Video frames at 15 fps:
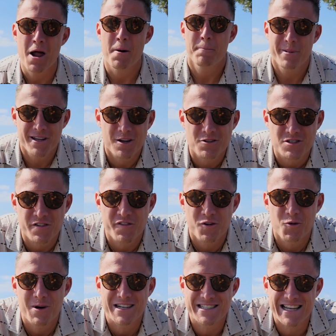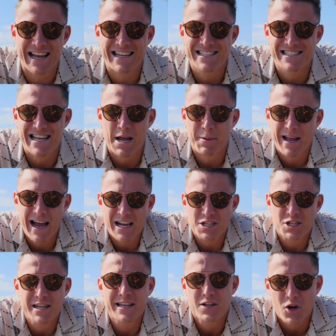beautiful day today. We
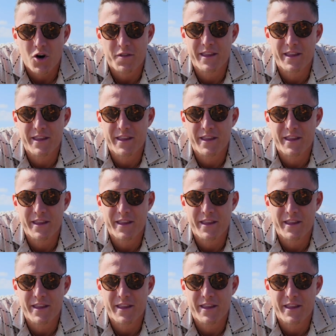actually got